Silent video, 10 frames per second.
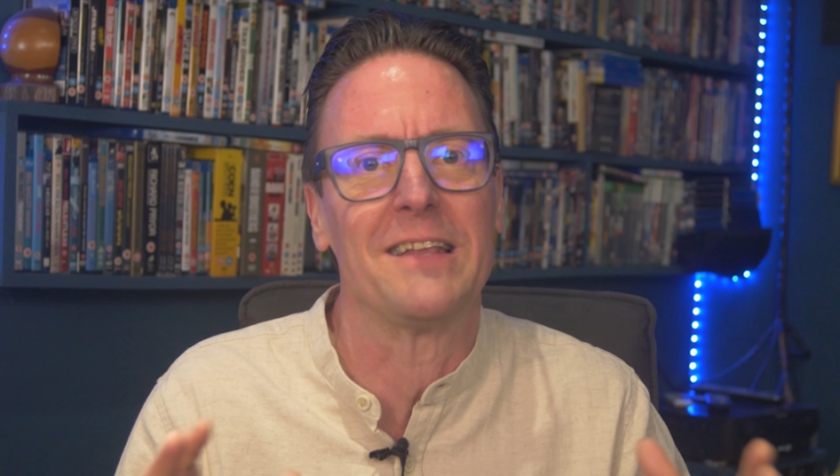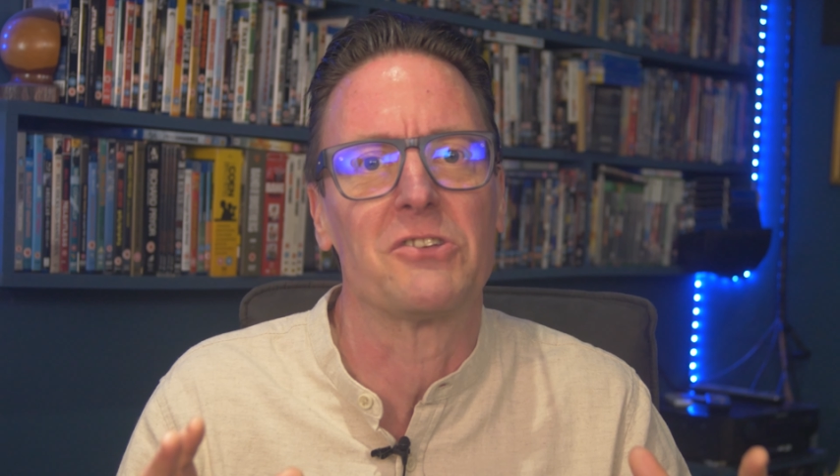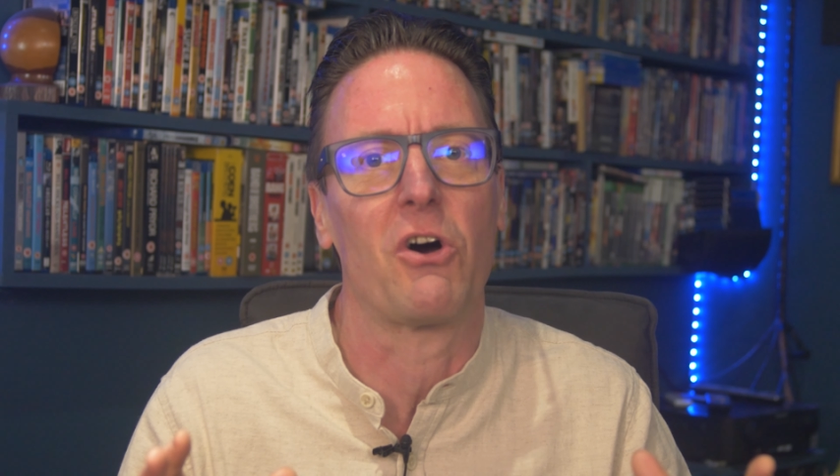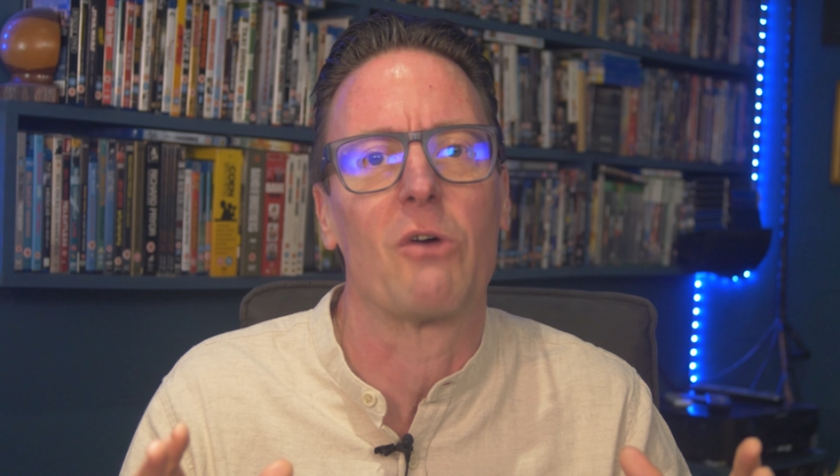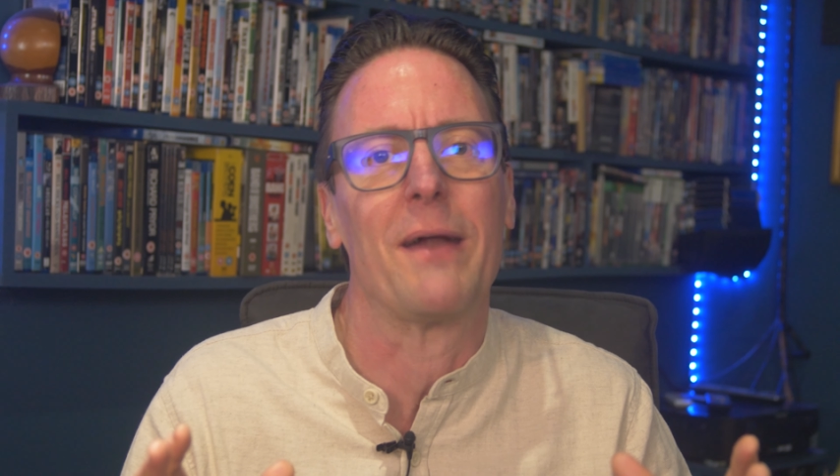
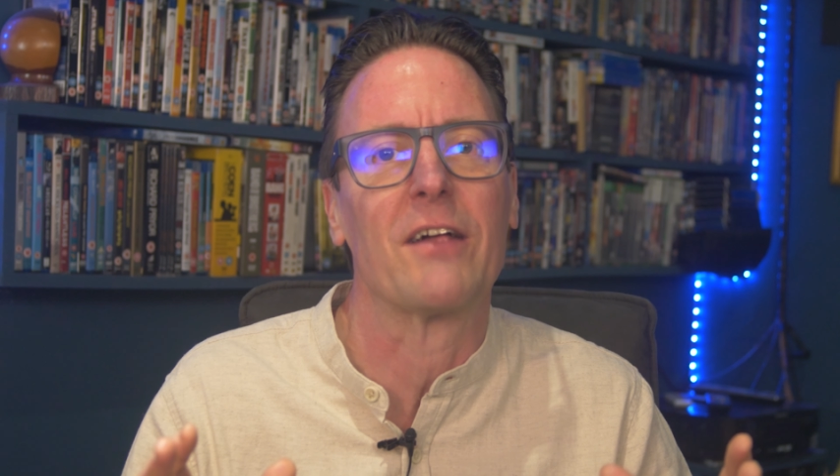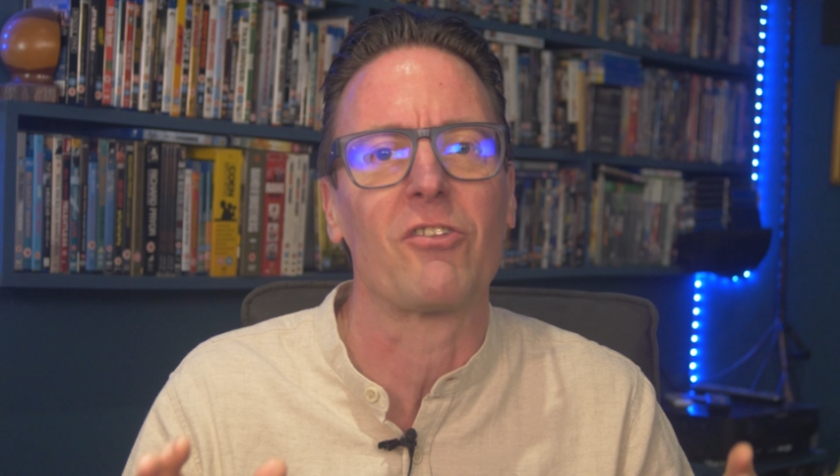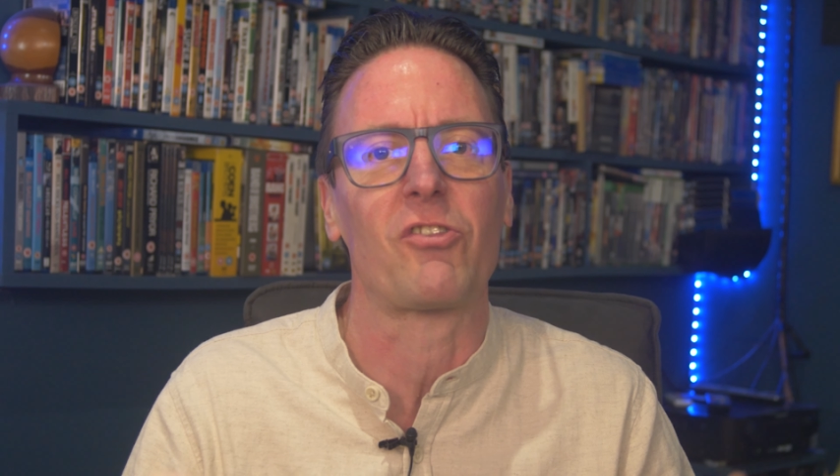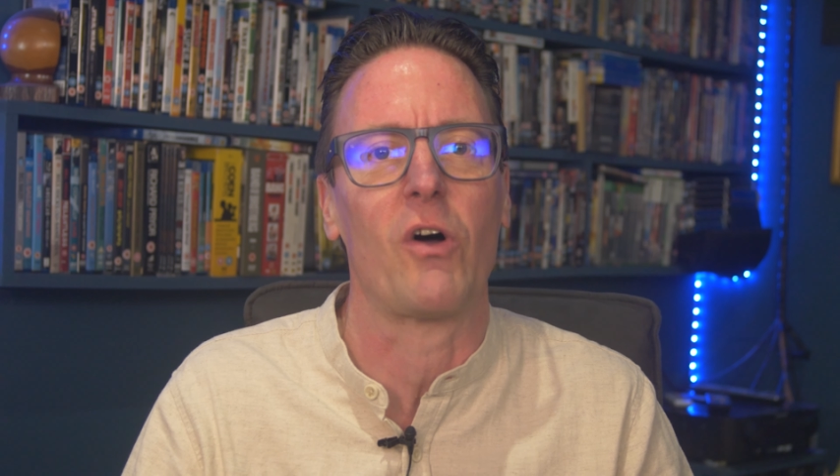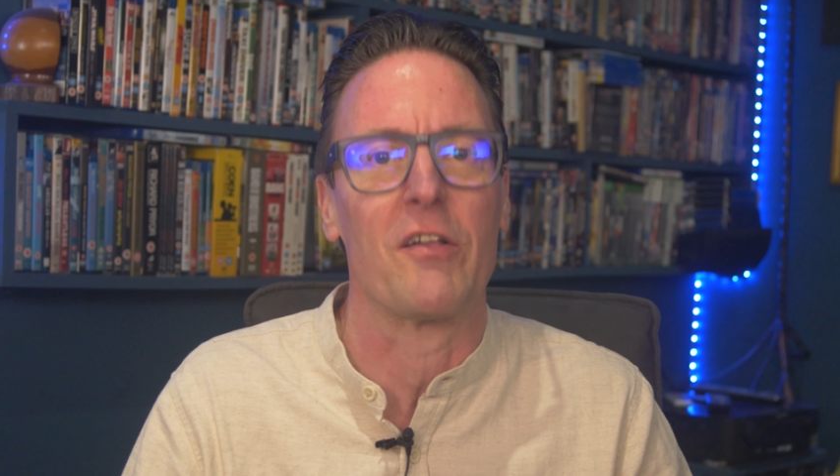entire
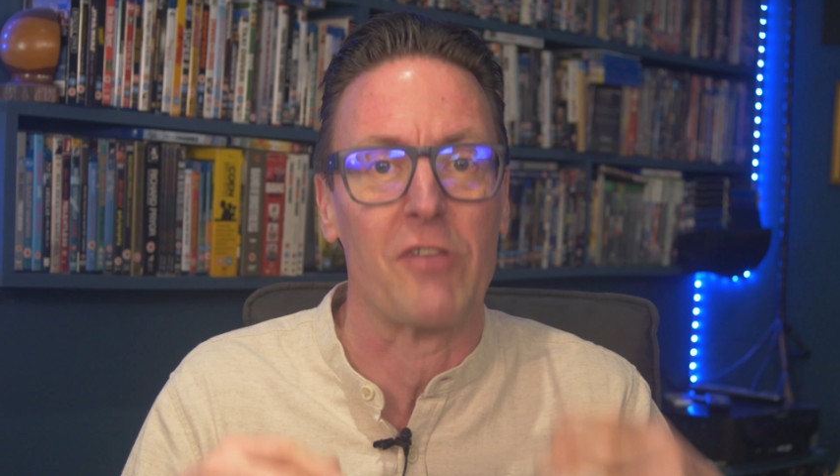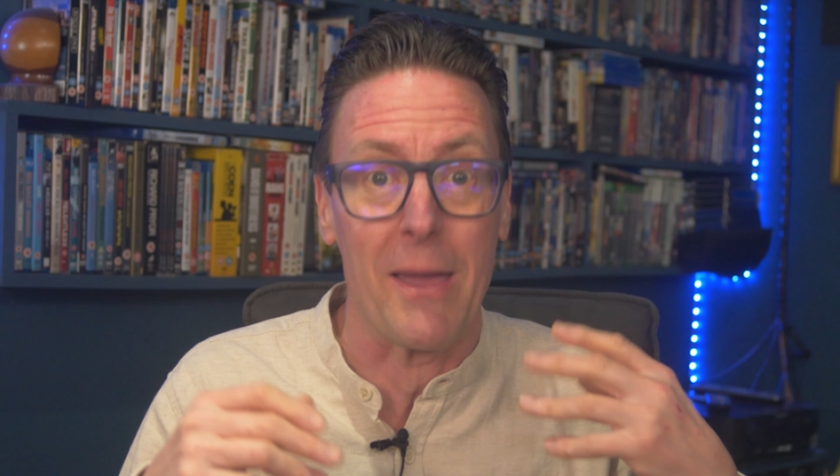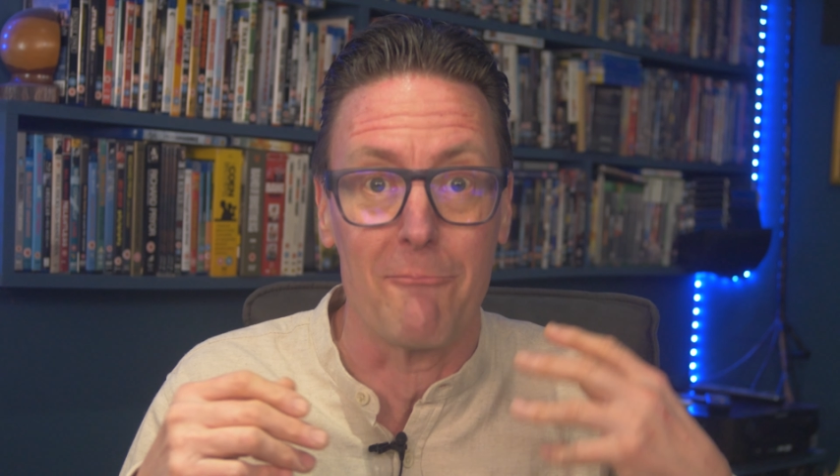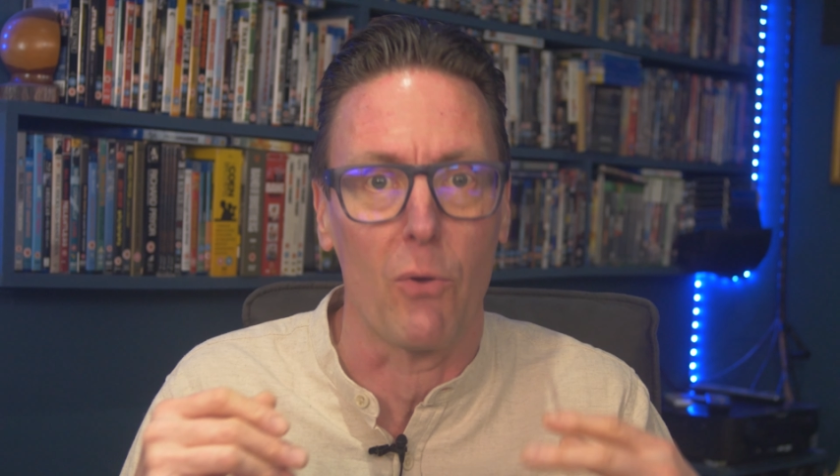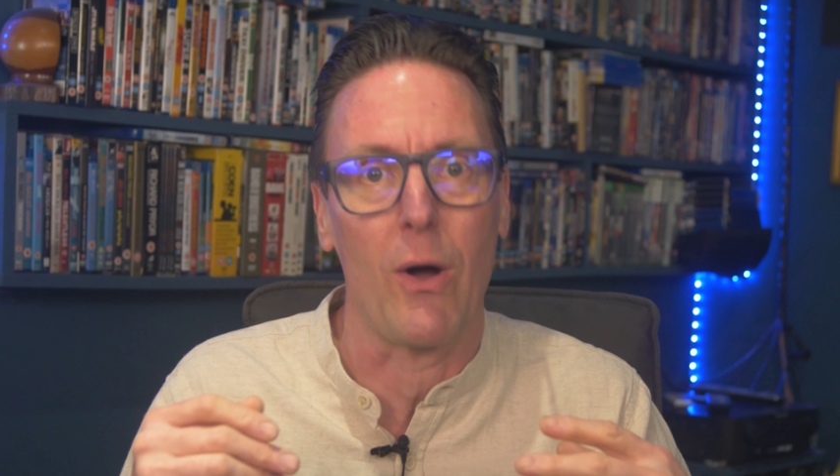exercise,
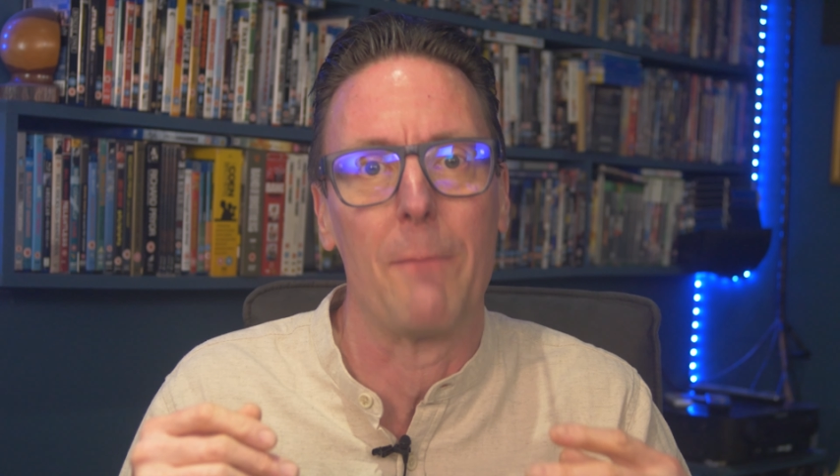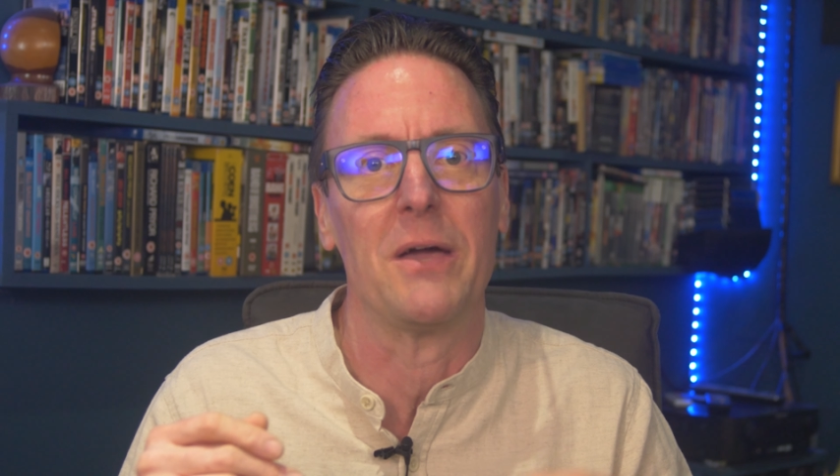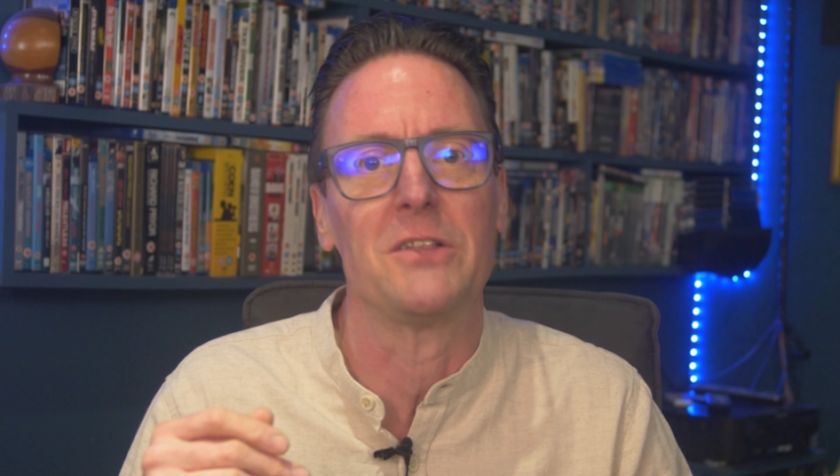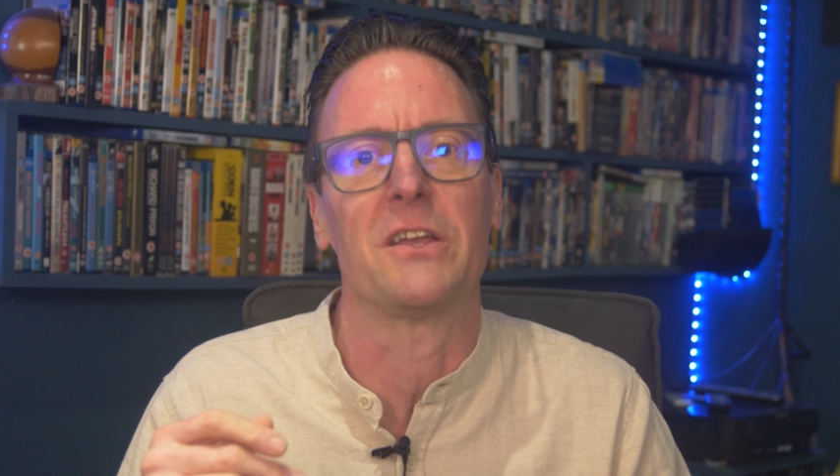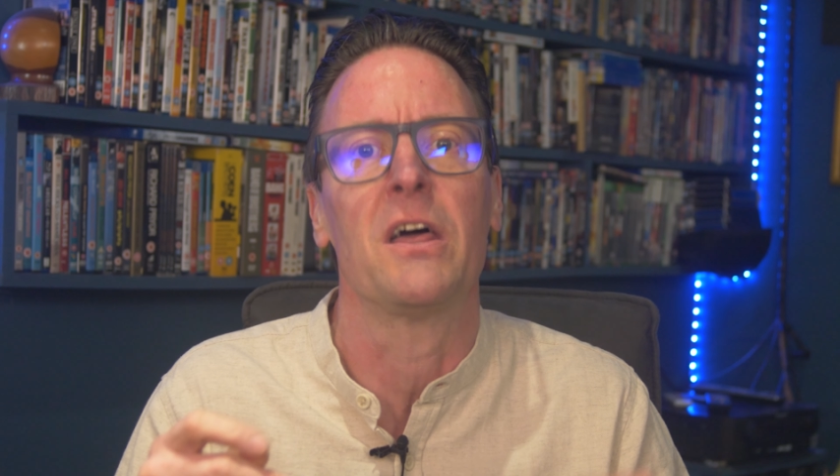in my
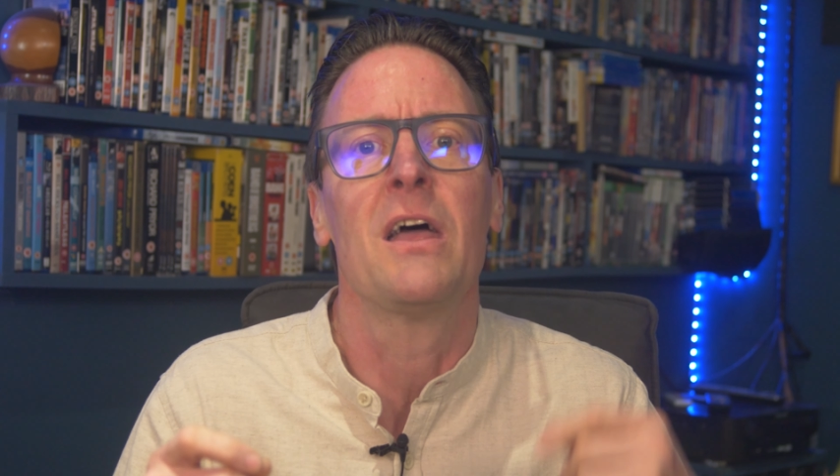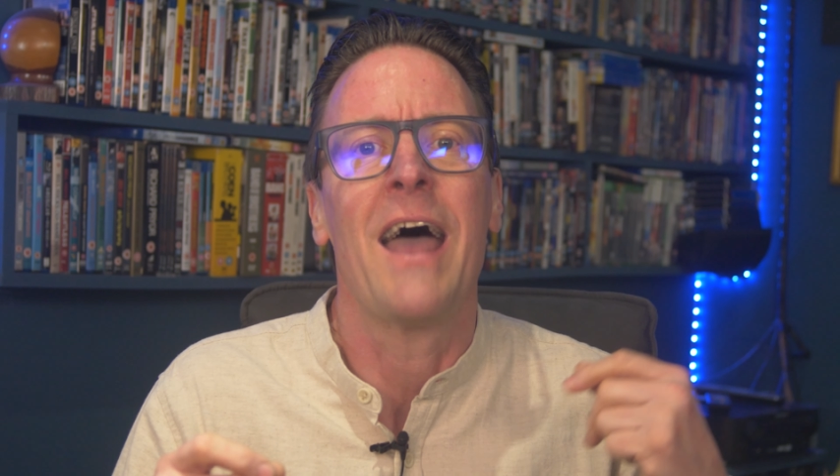opinion.